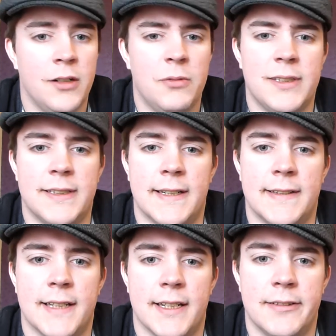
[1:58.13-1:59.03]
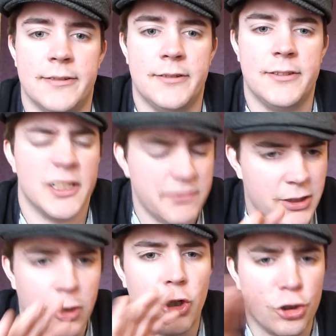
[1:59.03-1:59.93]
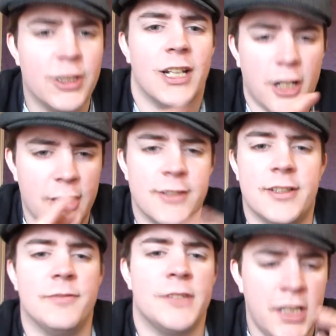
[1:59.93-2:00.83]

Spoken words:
What did he say? Something along the lines of,